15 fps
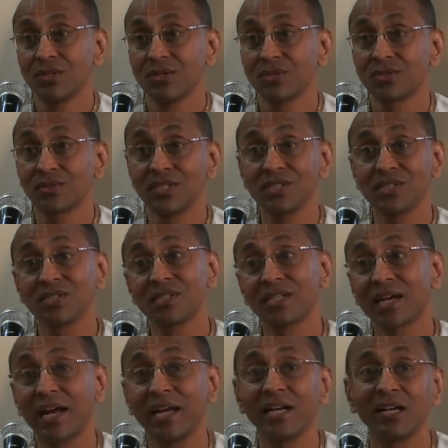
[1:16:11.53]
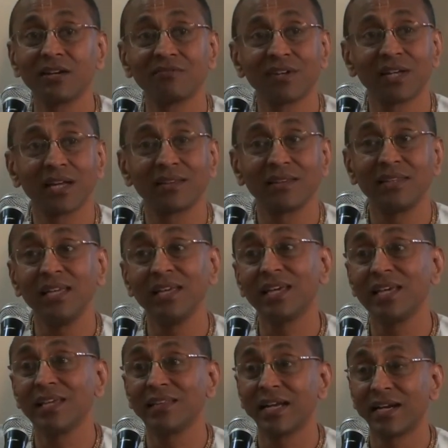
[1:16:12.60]
So this is the kind of
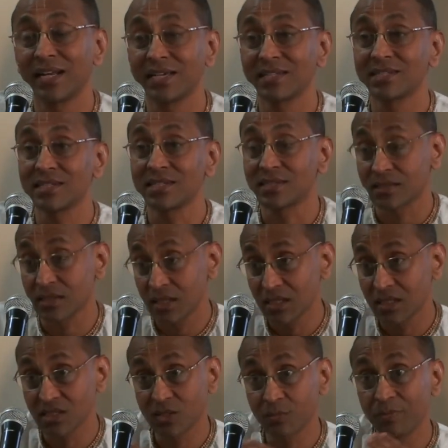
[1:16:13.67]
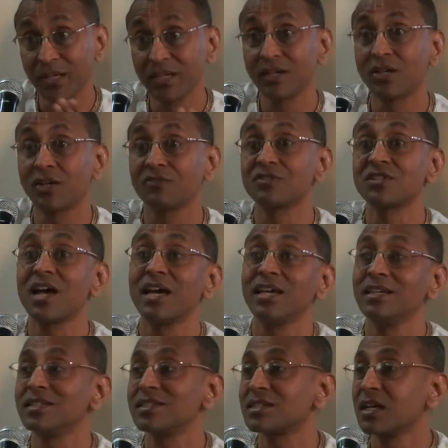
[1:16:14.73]
thinking that exists. The spirit of
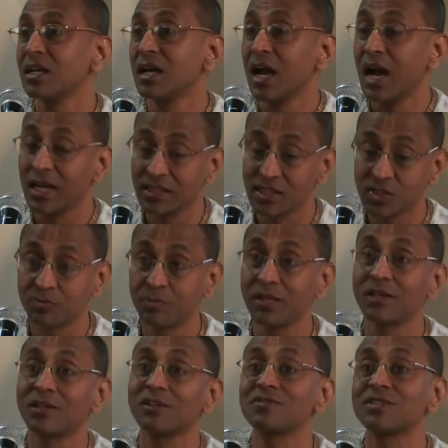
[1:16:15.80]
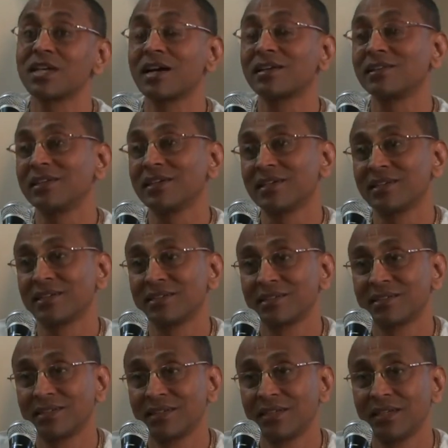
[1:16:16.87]
science and the spirit of Sankhya
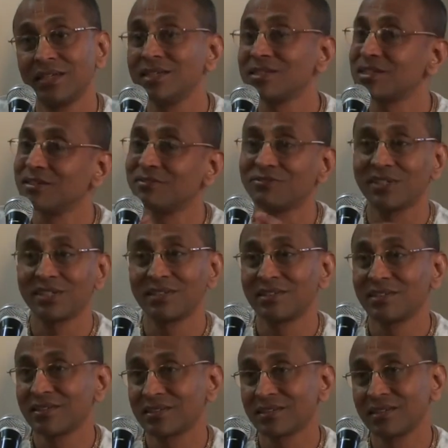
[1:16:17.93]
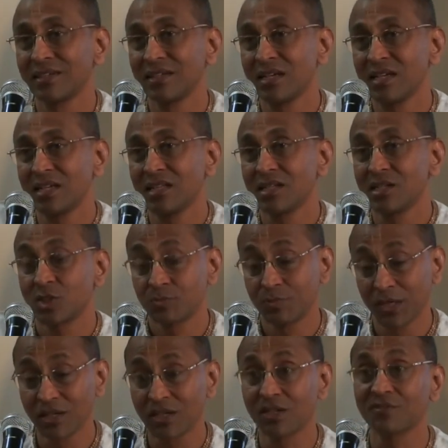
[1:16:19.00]
is different. The
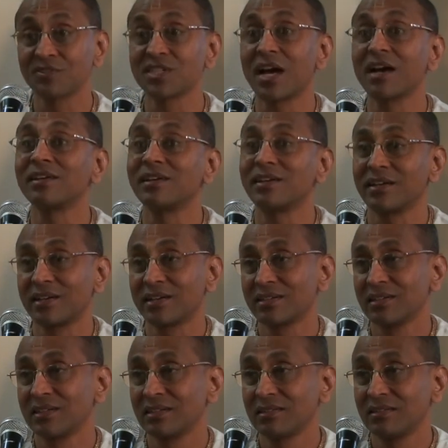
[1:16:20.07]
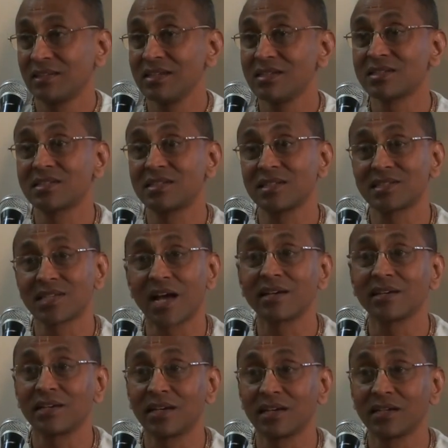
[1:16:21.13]
spirit of Sankhya, theistic
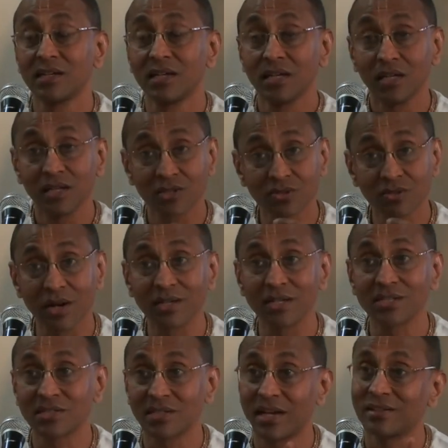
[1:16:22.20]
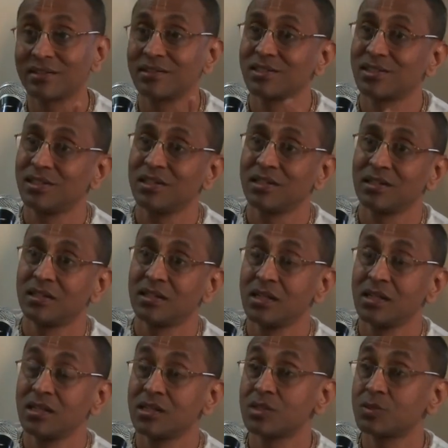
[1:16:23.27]
Sankhya, is to understand Krishna.
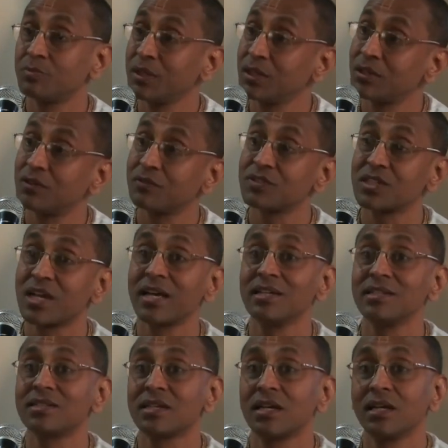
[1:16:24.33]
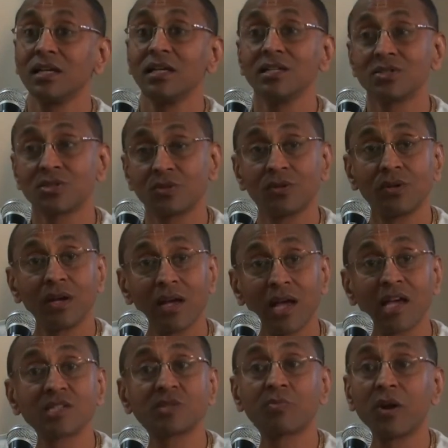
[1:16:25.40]
The spirit of science is
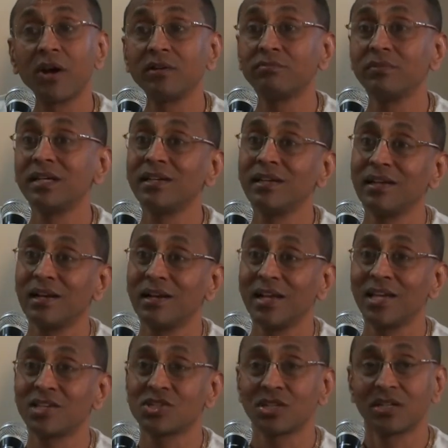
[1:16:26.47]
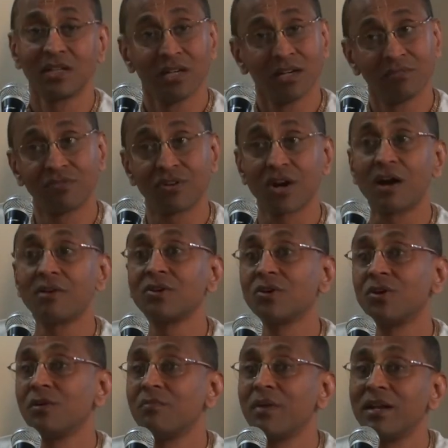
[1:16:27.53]
to exploit material nature for our
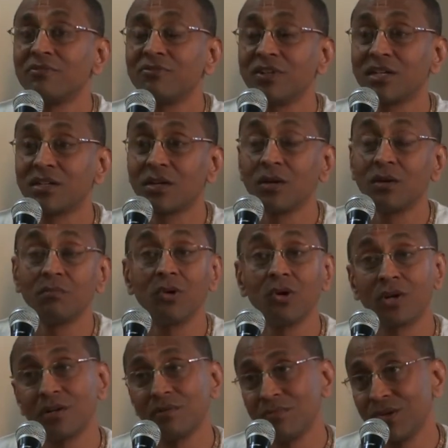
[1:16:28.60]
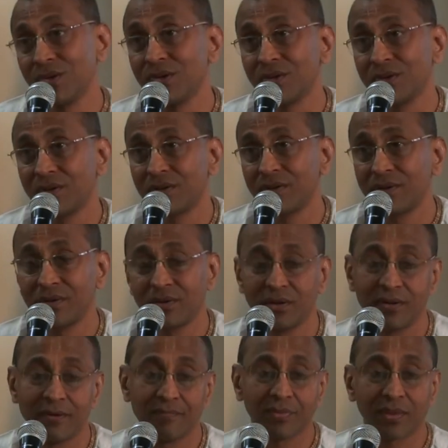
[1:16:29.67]
own benefit more and more.
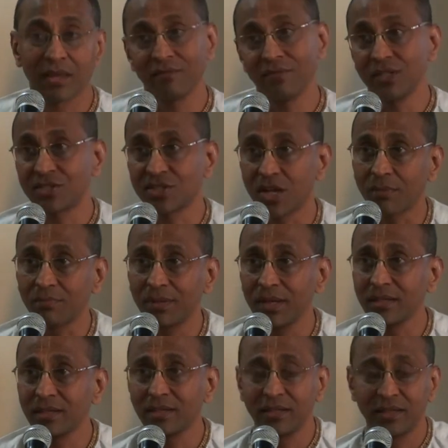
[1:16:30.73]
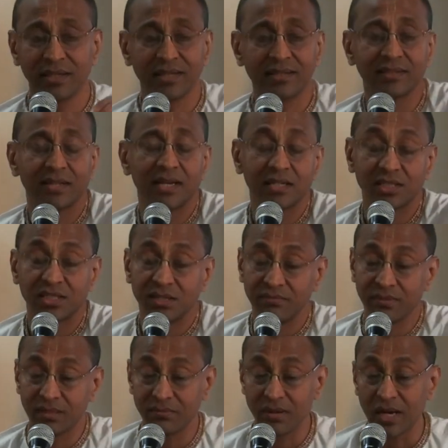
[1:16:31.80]
It's up here. That
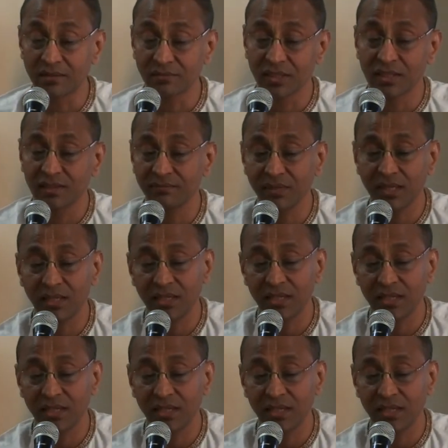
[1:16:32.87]
Srimad Bhagavatam